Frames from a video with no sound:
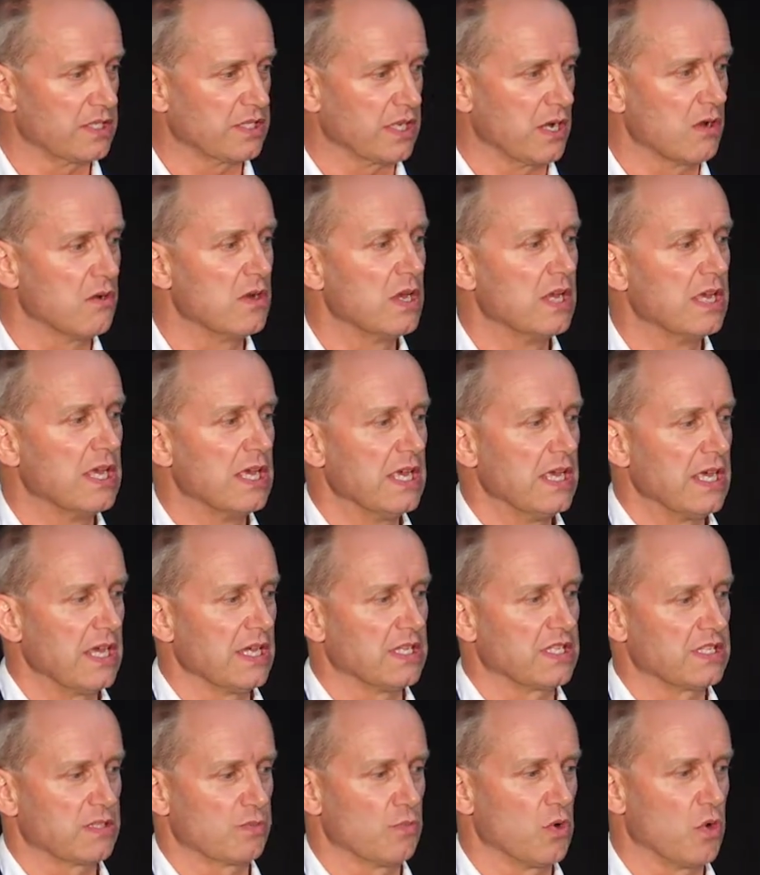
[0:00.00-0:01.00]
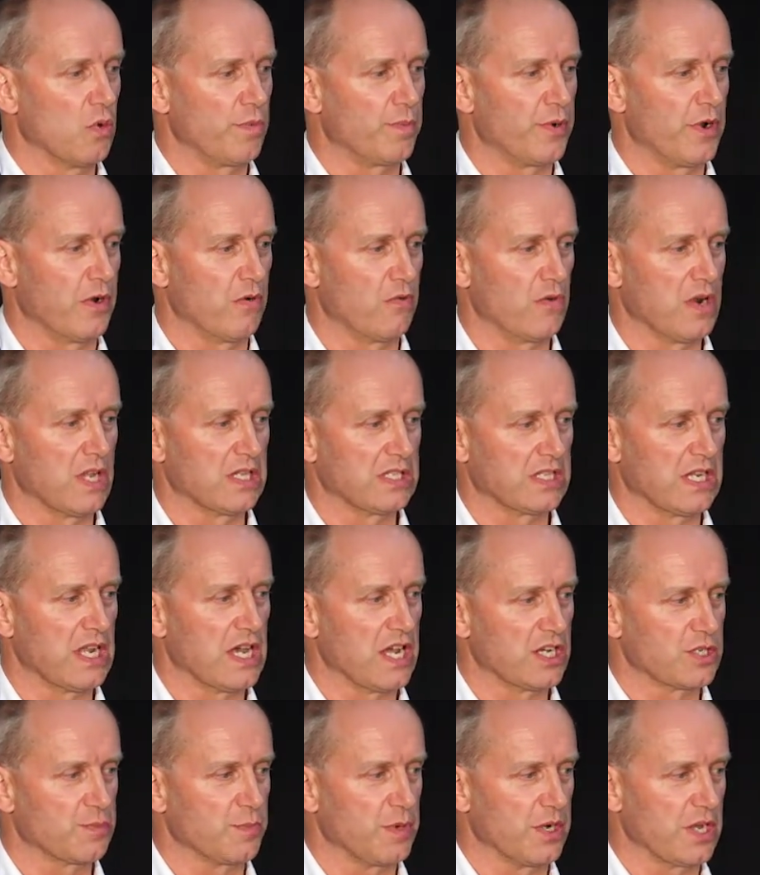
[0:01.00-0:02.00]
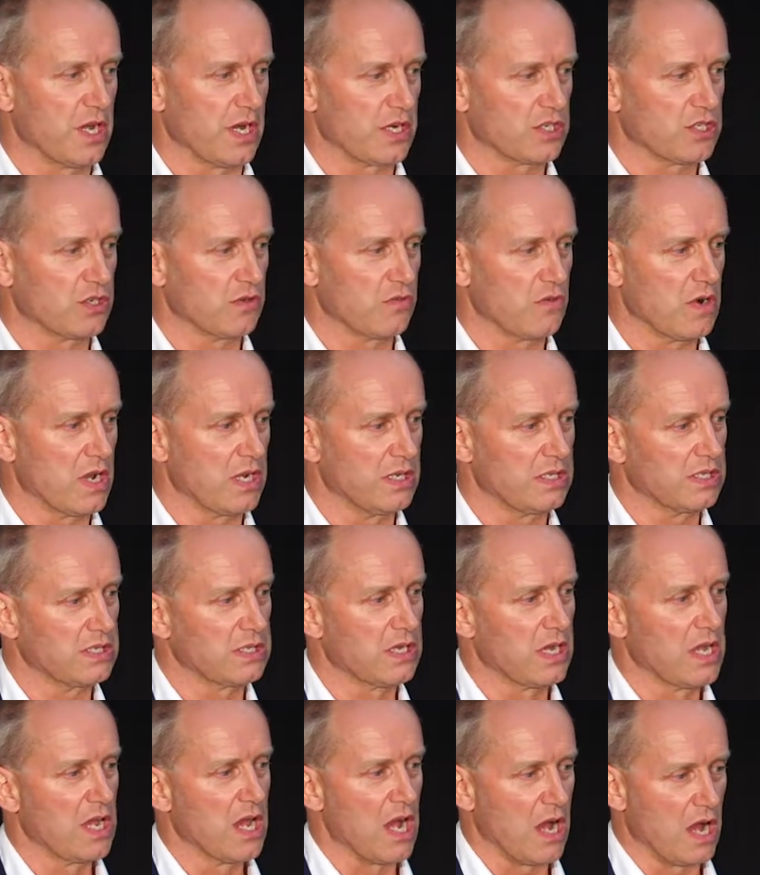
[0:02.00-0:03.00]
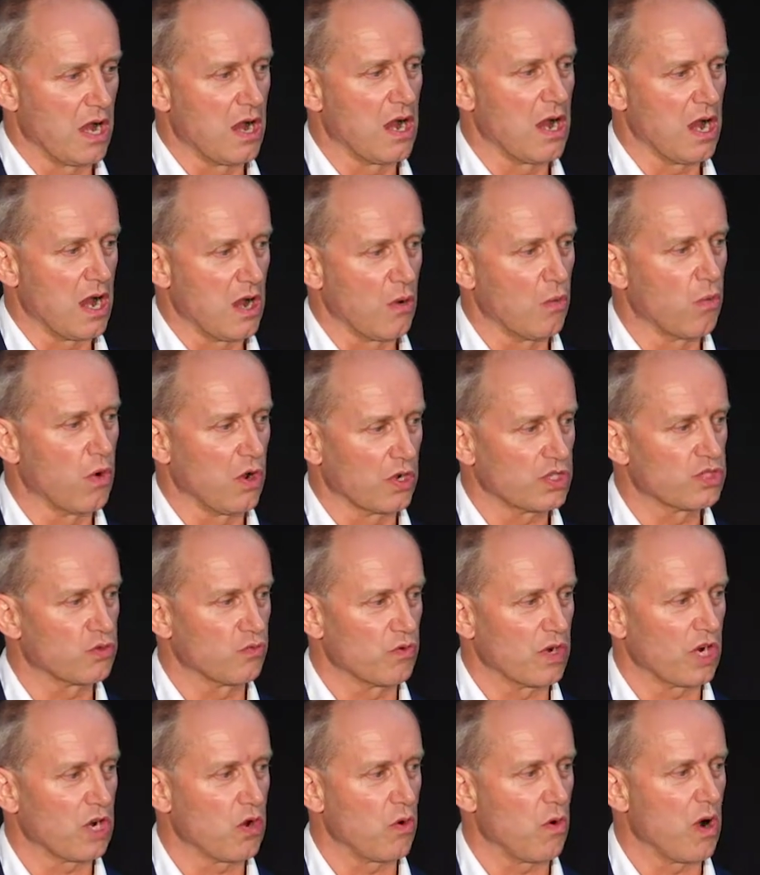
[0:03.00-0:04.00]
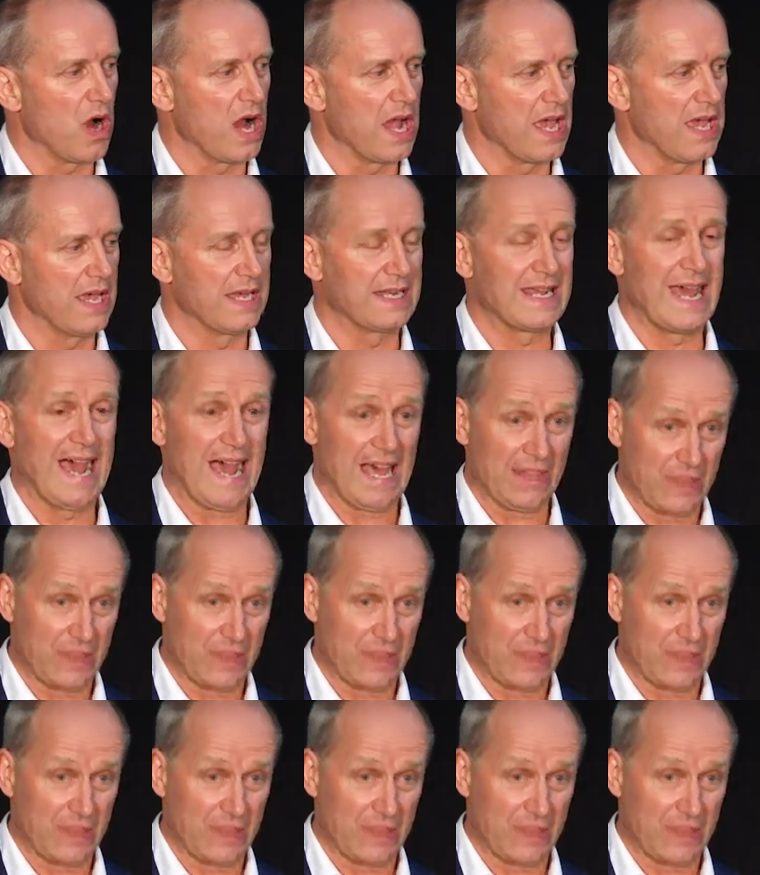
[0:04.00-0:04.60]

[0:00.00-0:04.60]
So it's small print runs, large production runs are what's required,